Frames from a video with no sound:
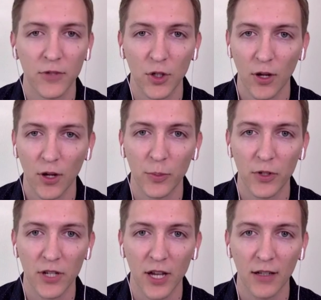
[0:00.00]

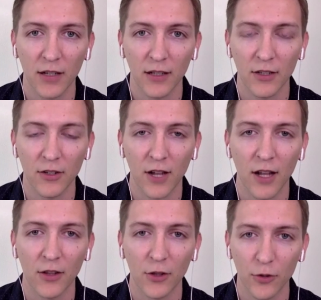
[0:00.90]
200% and you're
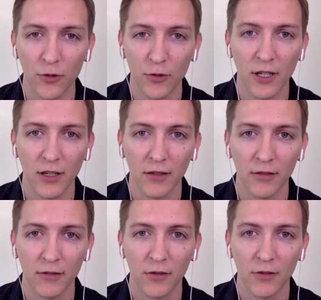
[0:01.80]
not losing
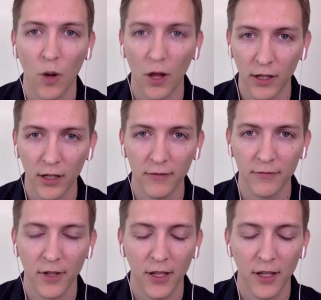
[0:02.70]
quality.